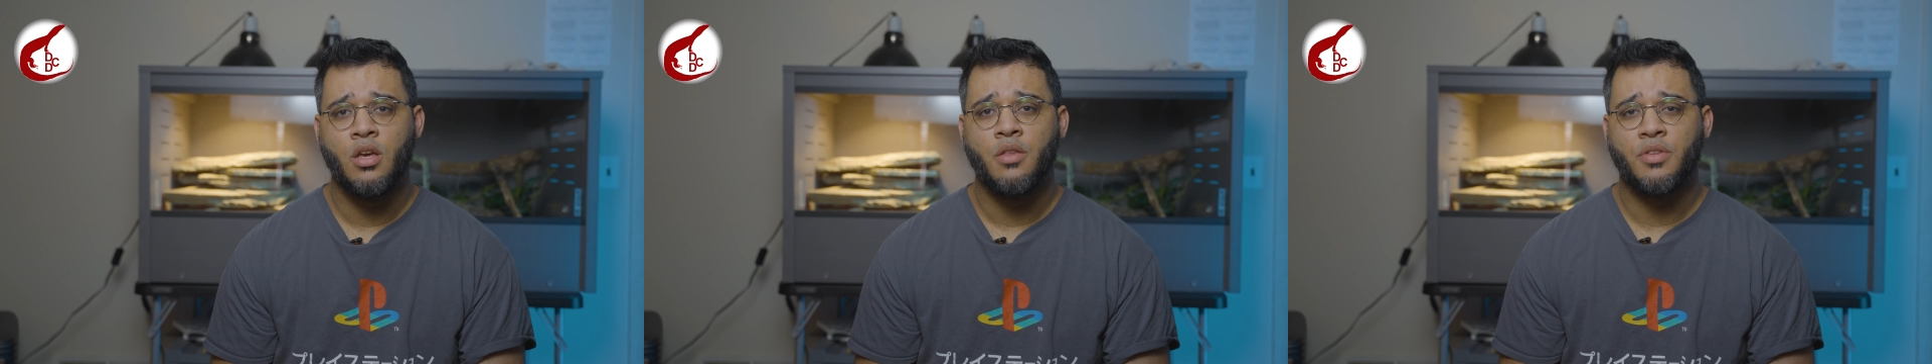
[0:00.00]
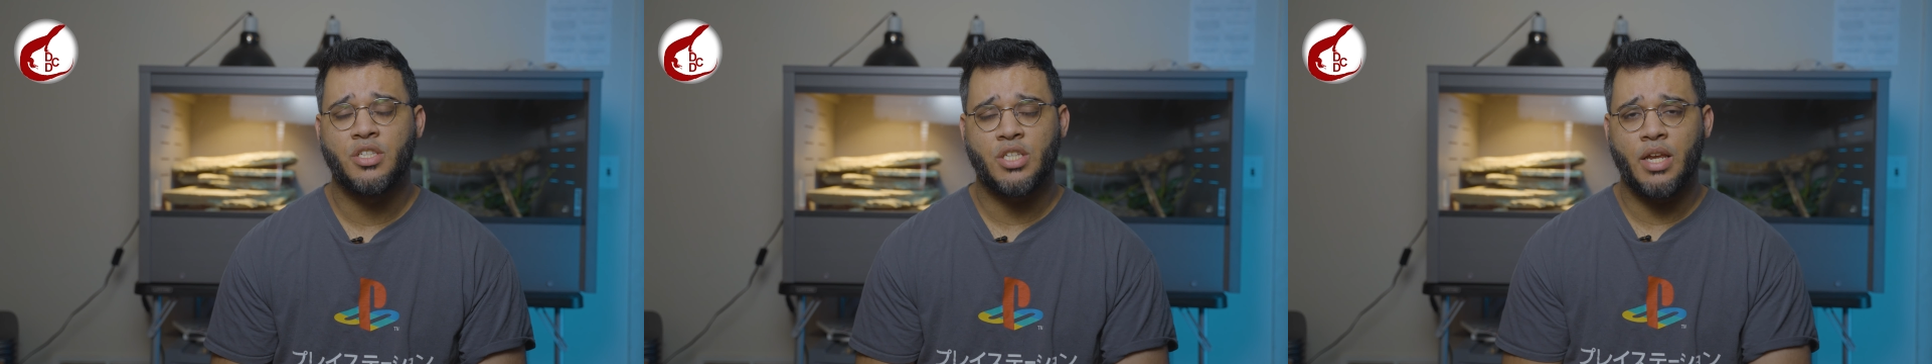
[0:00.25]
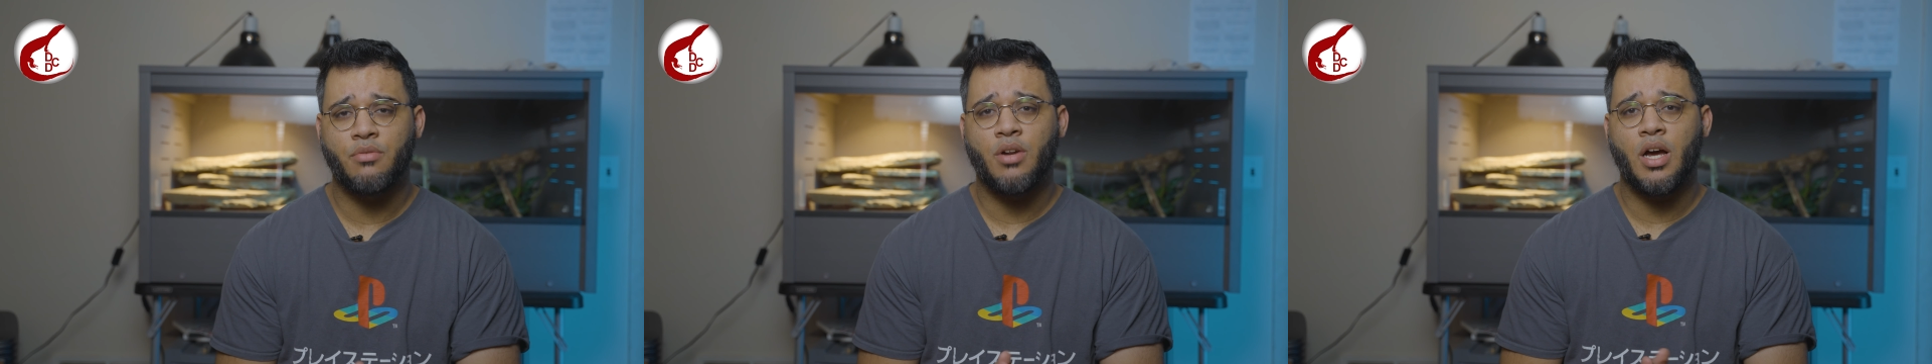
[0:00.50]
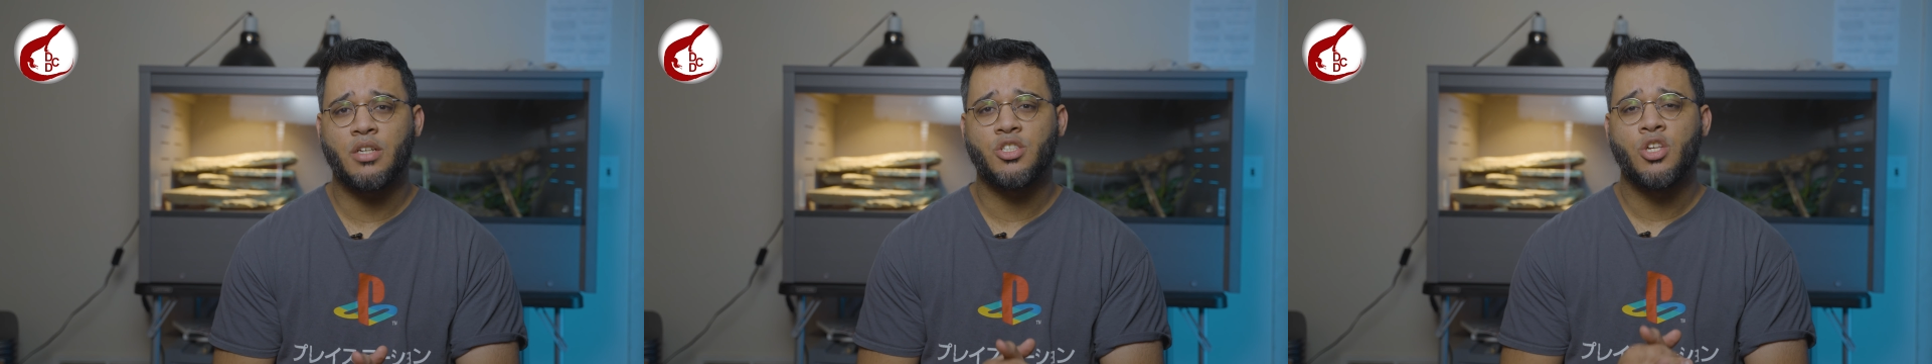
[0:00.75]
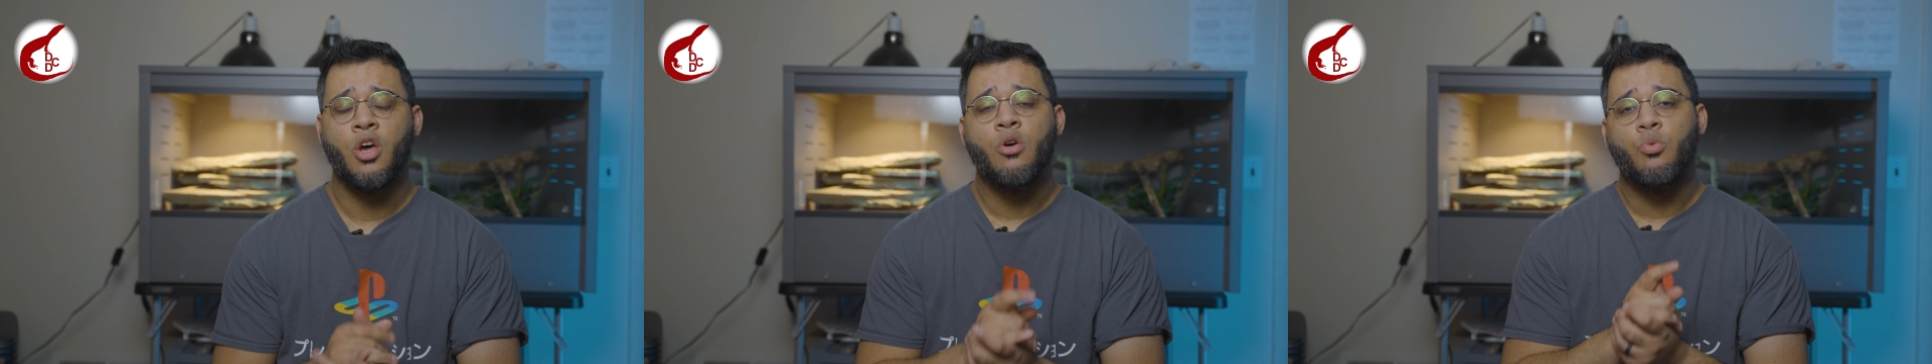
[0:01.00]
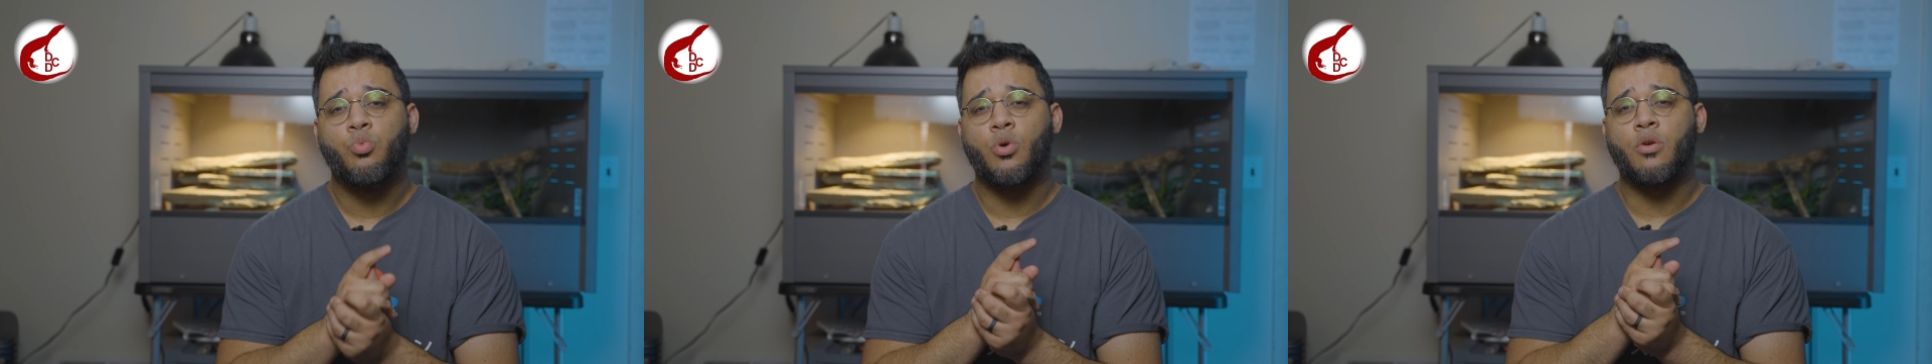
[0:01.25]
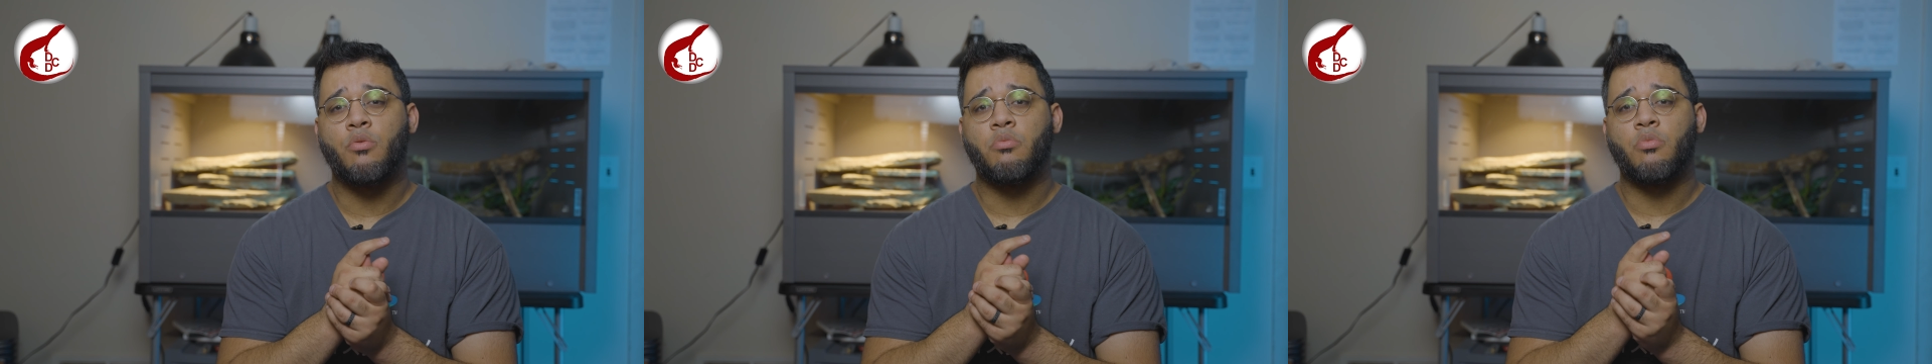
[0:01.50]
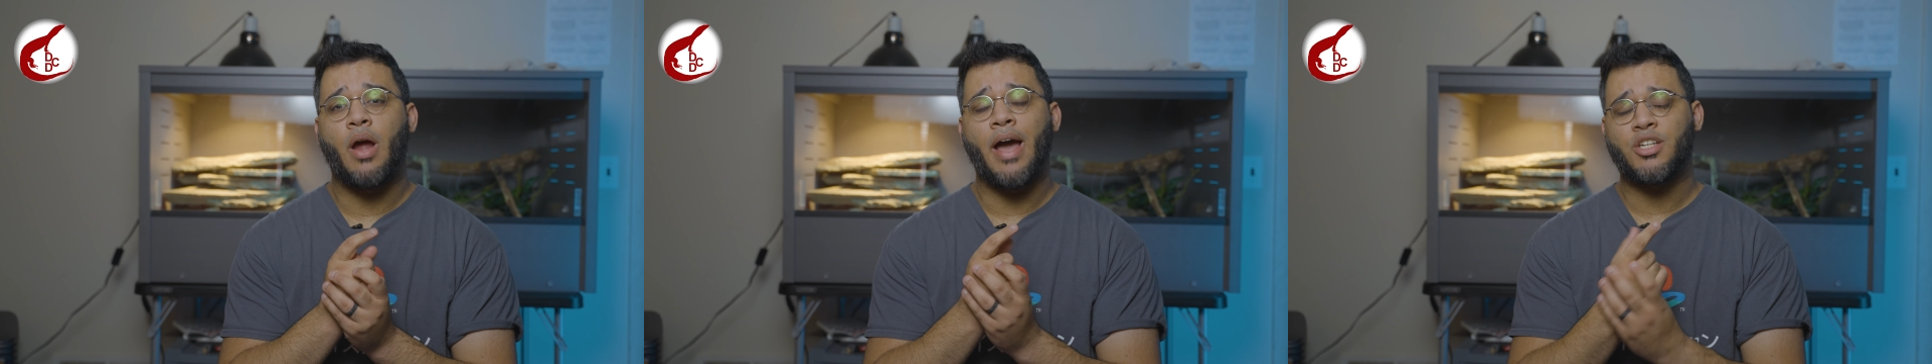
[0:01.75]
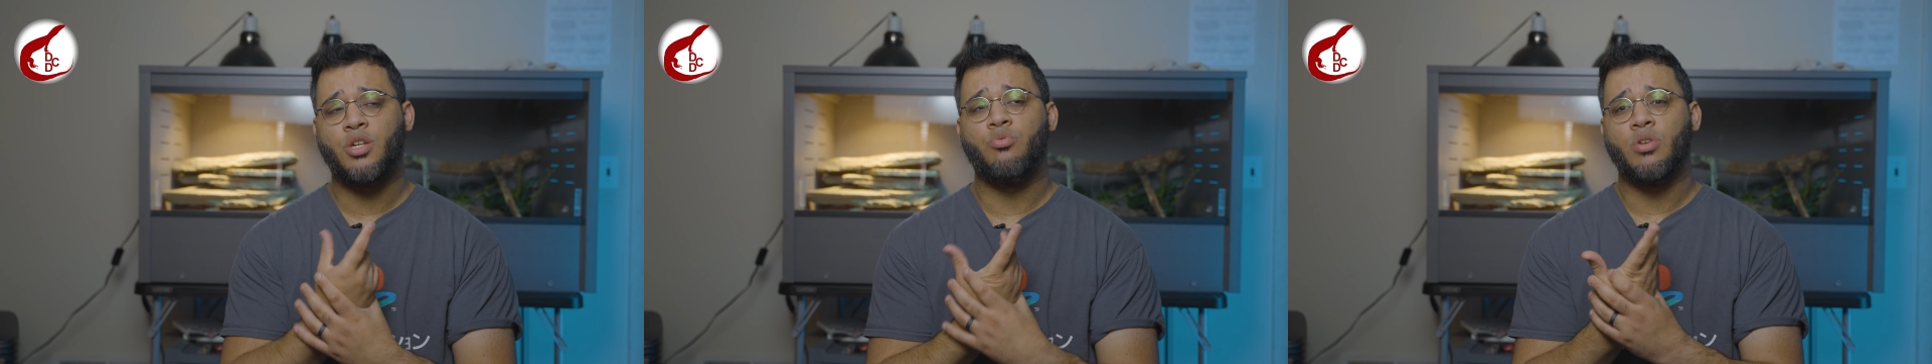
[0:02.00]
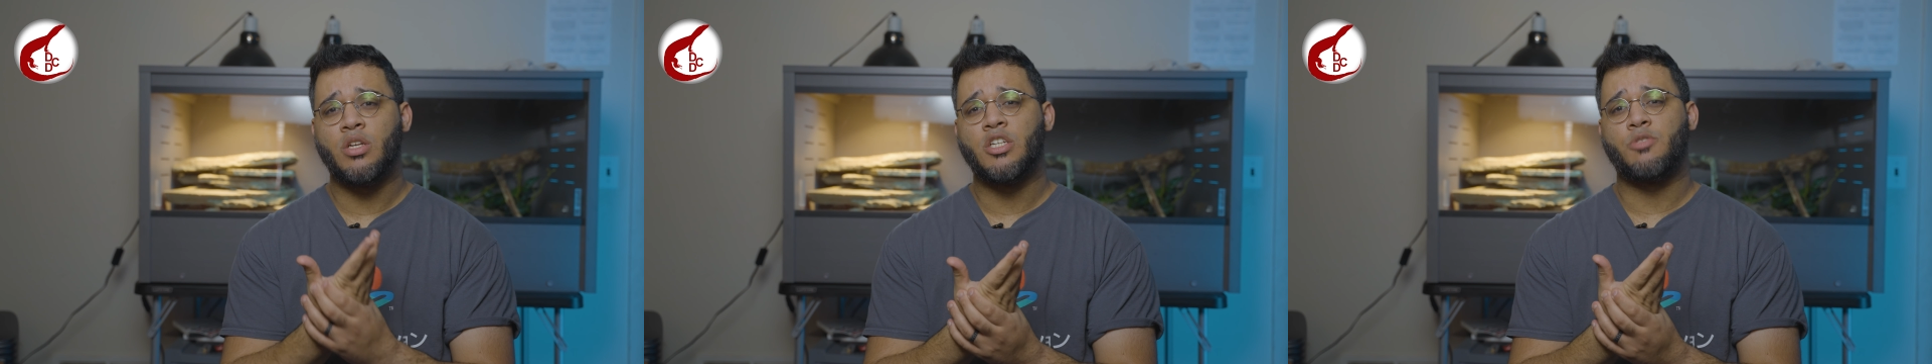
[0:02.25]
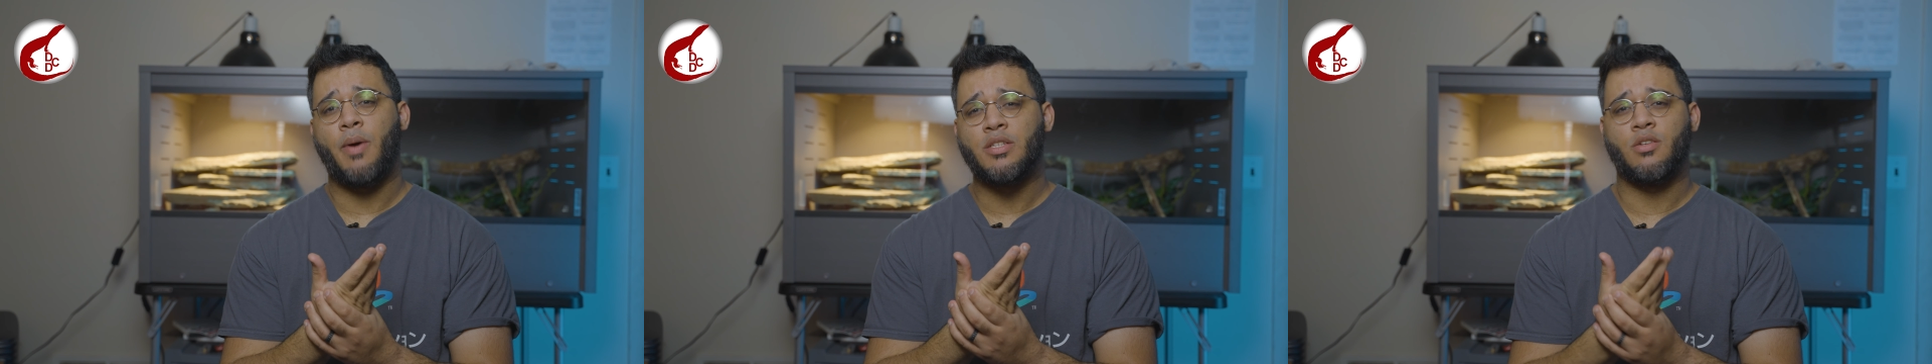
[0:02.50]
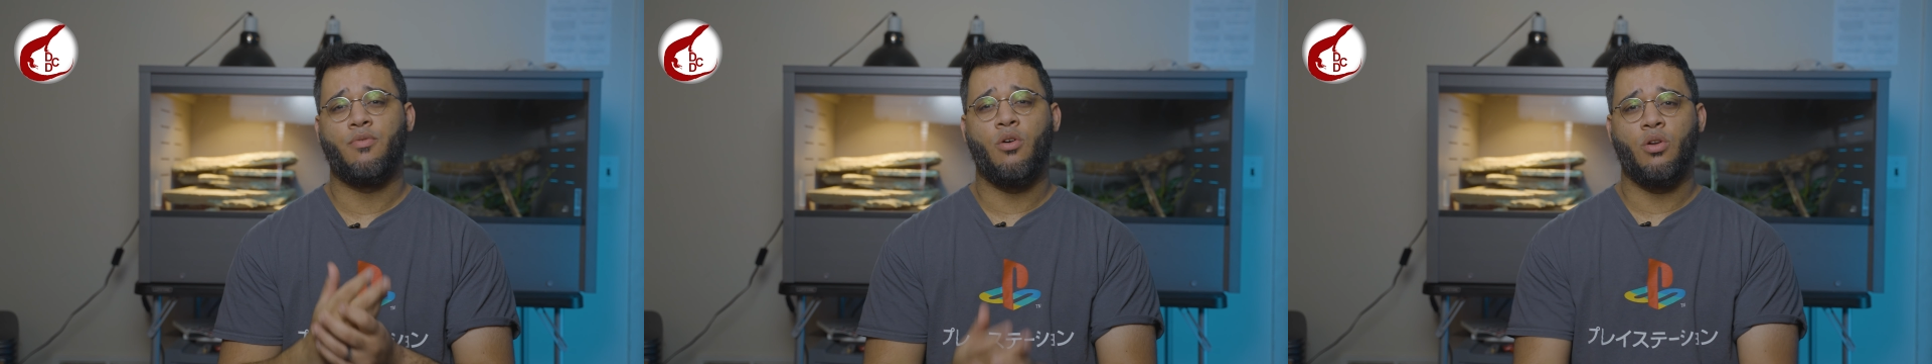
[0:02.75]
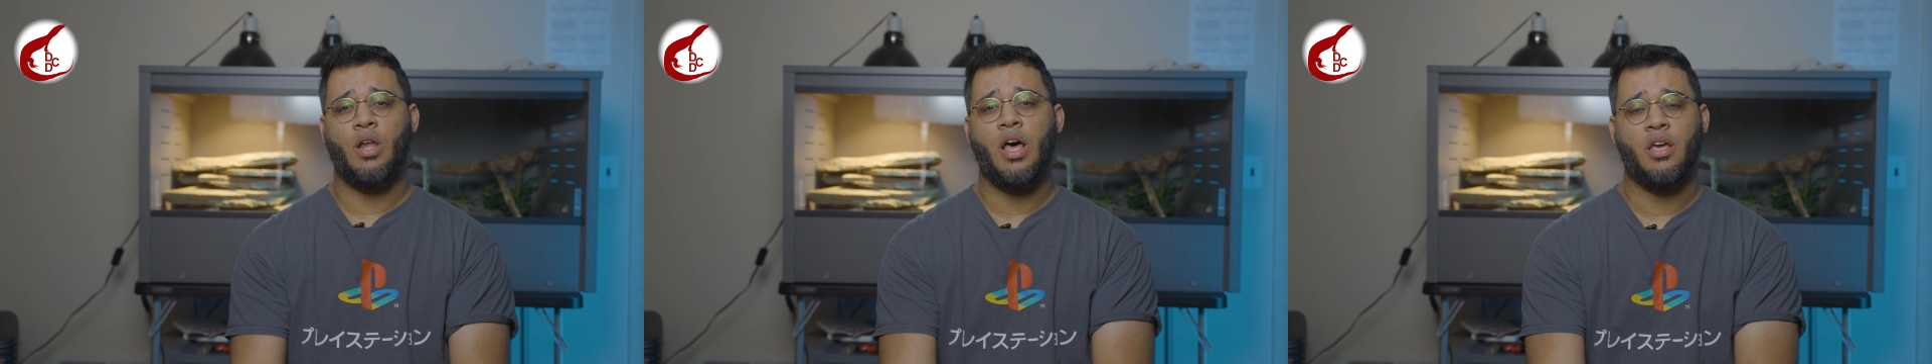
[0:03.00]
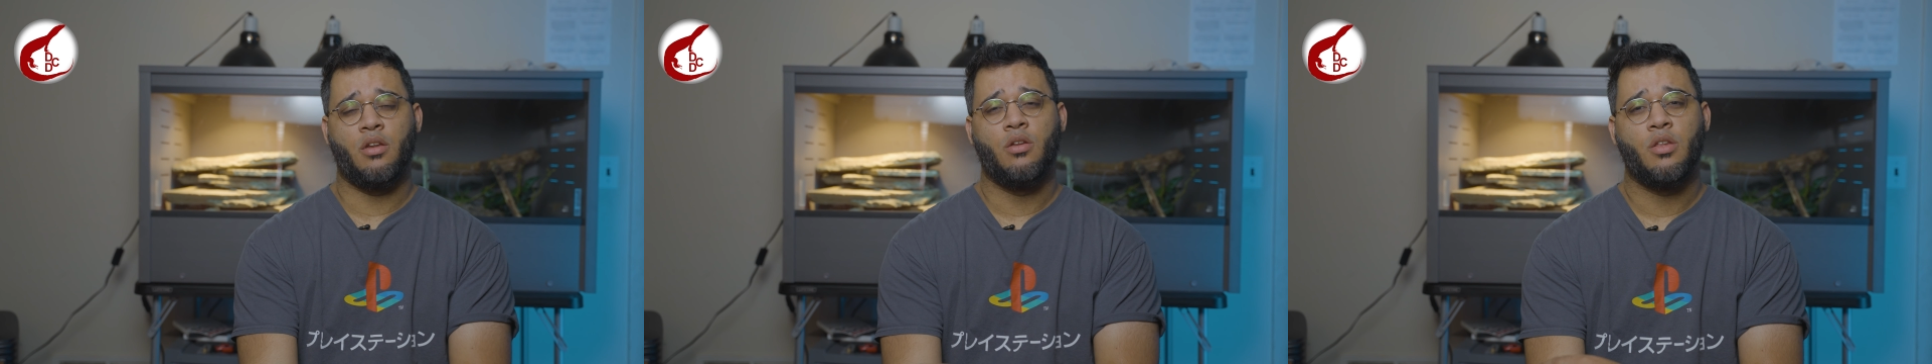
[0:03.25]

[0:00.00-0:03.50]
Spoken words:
The slate rocks were actually really expensive online.